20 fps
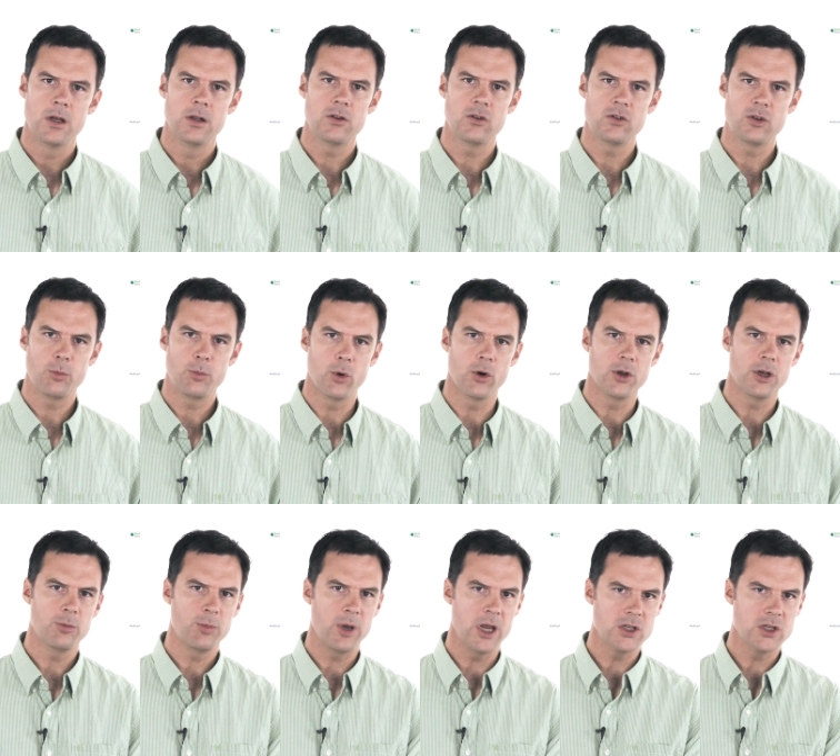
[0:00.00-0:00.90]
to support
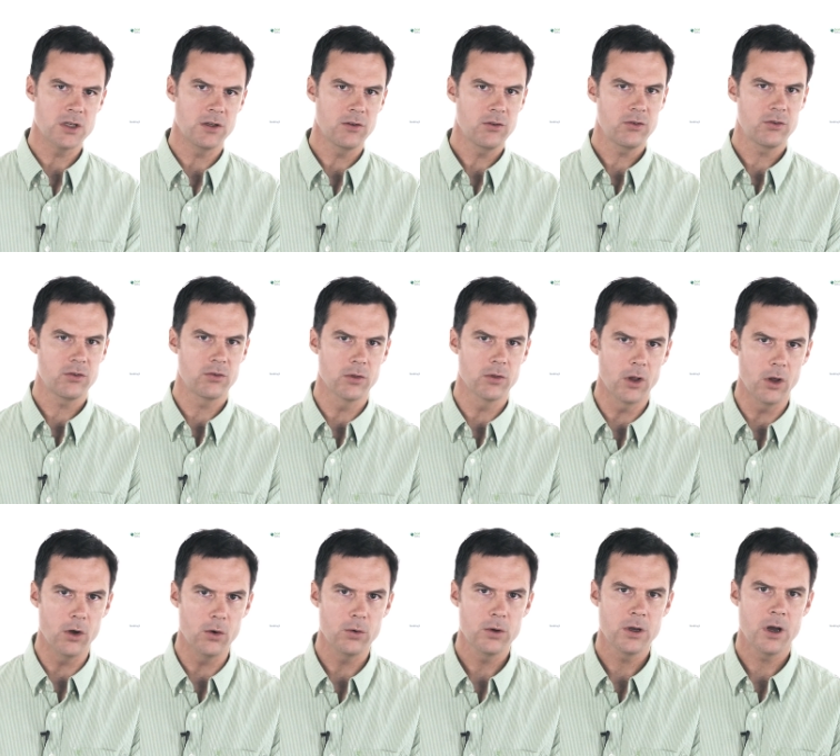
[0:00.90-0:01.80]
your patient's
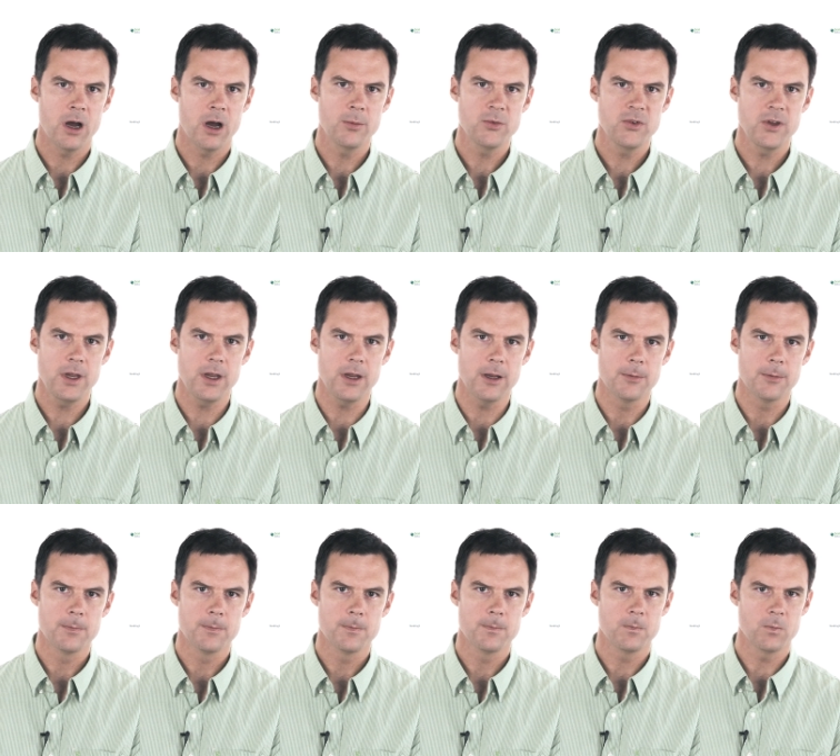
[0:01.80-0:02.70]
slow COMT,
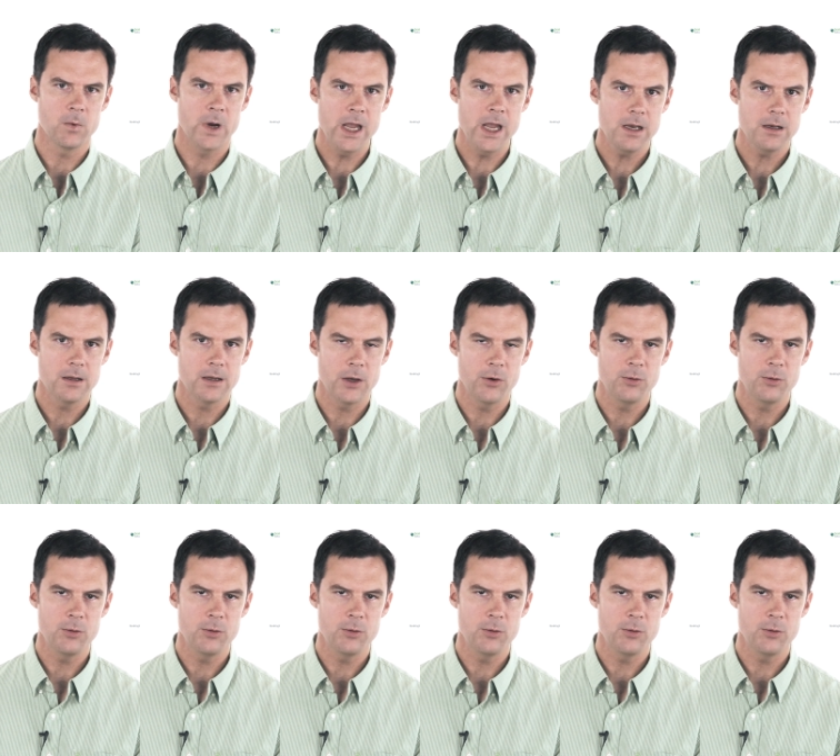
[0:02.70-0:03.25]
right?